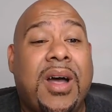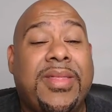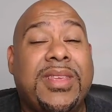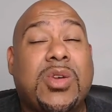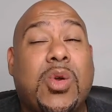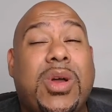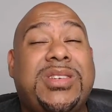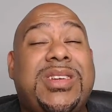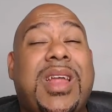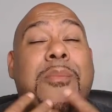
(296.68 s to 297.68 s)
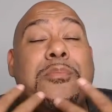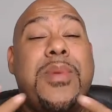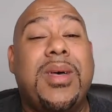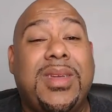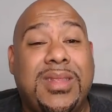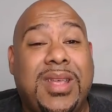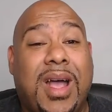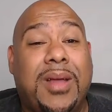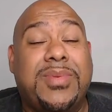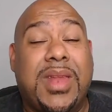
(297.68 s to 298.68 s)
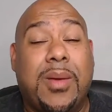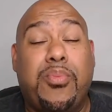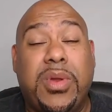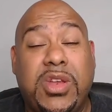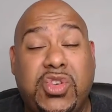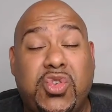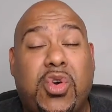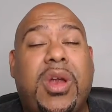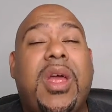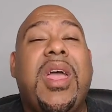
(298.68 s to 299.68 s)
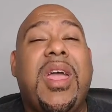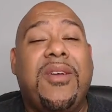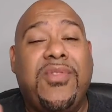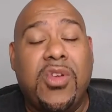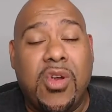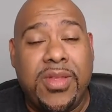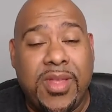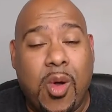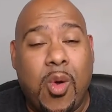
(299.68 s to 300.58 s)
this question a million times, and I'm pretty sure if you're in the